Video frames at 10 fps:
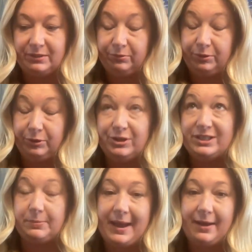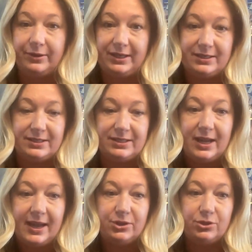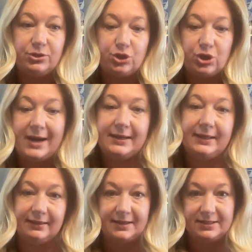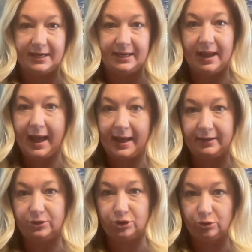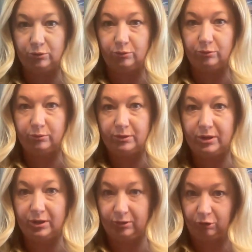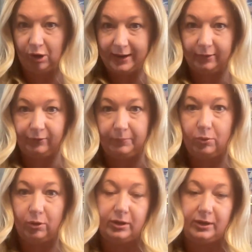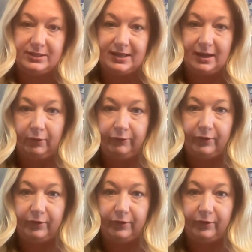municipalities, and try to get that data added to the credit report itself.